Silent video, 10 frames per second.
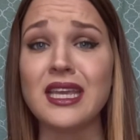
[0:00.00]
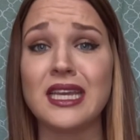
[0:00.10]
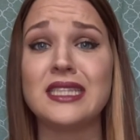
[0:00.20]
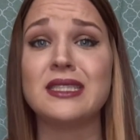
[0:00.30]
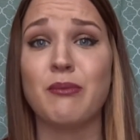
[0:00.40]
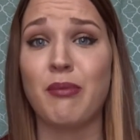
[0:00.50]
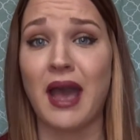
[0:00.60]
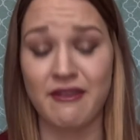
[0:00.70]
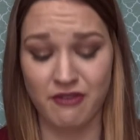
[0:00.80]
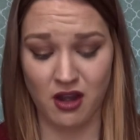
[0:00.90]
It's
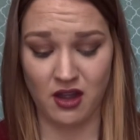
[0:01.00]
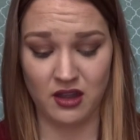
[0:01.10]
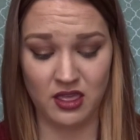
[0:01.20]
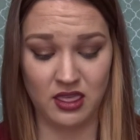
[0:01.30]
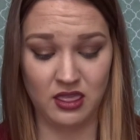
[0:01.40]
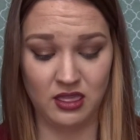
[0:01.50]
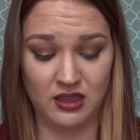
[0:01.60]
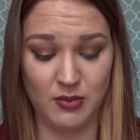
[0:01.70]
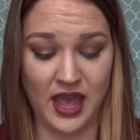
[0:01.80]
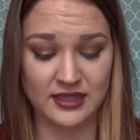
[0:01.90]
by far
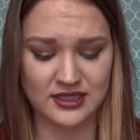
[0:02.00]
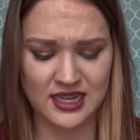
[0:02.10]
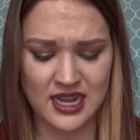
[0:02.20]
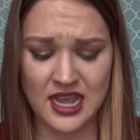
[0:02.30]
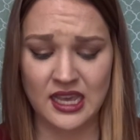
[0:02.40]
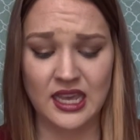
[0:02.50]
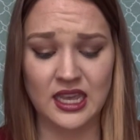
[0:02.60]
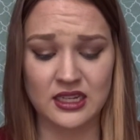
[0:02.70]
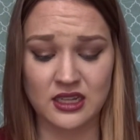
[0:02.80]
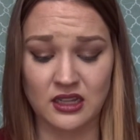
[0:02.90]
the best,
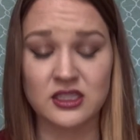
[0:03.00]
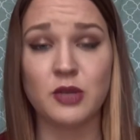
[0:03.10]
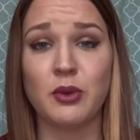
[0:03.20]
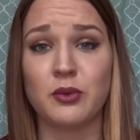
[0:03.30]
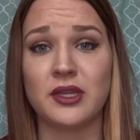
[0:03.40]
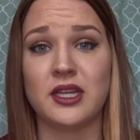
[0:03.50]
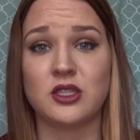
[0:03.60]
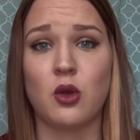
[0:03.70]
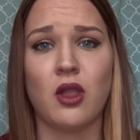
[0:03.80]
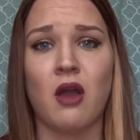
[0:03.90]
and a little bit really does
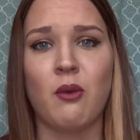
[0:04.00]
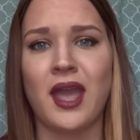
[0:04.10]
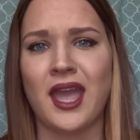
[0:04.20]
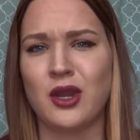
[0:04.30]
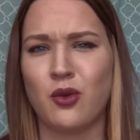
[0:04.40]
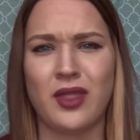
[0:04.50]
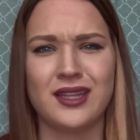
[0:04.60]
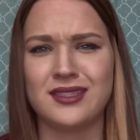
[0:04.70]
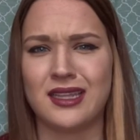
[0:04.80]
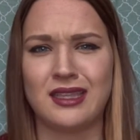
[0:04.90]
go a long way. I know
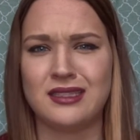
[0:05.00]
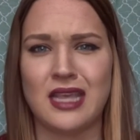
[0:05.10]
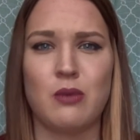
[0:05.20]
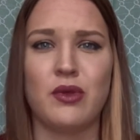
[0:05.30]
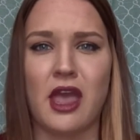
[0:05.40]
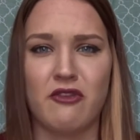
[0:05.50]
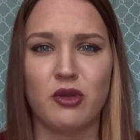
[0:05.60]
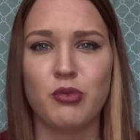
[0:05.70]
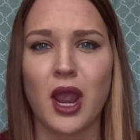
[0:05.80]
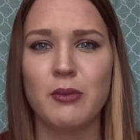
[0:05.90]
that's like the same with
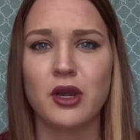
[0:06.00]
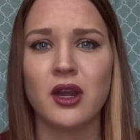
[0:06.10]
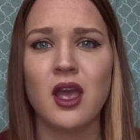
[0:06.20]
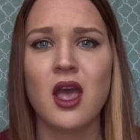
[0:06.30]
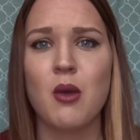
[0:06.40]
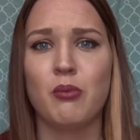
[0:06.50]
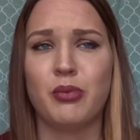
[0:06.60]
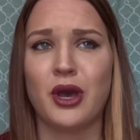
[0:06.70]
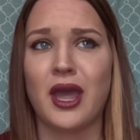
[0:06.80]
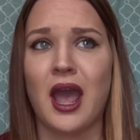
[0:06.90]
every primer,
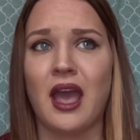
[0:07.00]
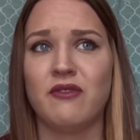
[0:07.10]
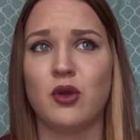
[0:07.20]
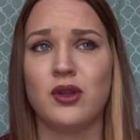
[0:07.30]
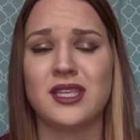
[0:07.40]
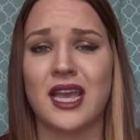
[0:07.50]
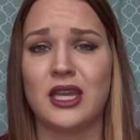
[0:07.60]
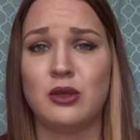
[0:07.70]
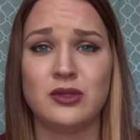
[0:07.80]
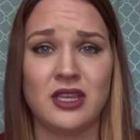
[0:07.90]
but I've noticed I
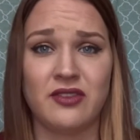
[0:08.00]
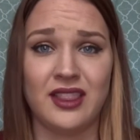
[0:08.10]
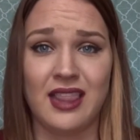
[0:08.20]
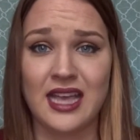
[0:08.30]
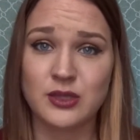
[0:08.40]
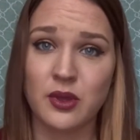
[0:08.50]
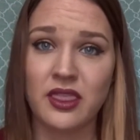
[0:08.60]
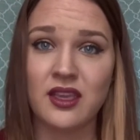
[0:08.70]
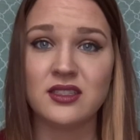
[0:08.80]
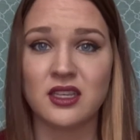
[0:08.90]
can use even less
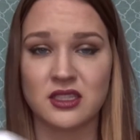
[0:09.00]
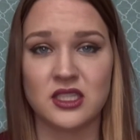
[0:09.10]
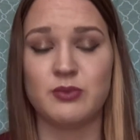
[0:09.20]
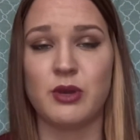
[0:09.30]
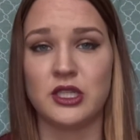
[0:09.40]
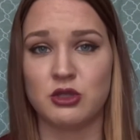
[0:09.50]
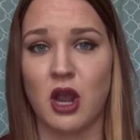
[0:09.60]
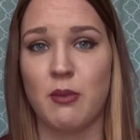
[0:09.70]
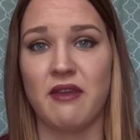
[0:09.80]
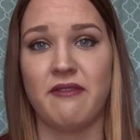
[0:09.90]
with this because it spreads
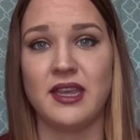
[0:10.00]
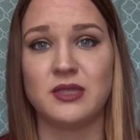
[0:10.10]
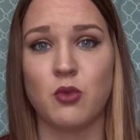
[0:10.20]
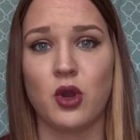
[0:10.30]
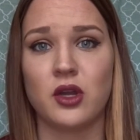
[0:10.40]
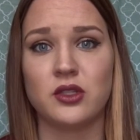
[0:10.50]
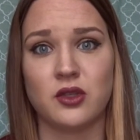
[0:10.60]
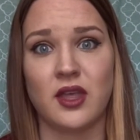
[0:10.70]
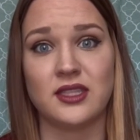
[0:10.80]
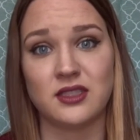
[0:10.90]
around my face more,
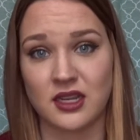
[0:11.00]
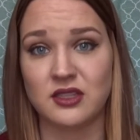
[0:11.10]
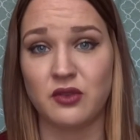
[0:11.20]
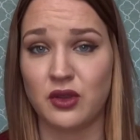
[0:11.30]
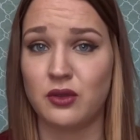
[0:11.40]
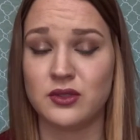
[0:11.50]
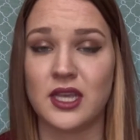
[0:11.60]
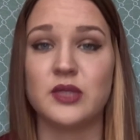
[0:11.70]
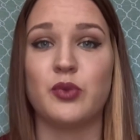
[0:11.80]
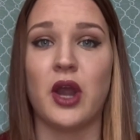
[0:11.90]
so that's nice if you can use
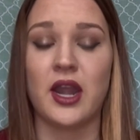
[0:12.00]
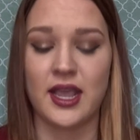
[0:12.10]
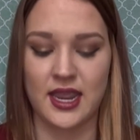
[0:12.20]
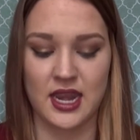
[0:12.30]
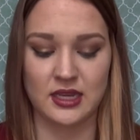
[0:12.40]
less product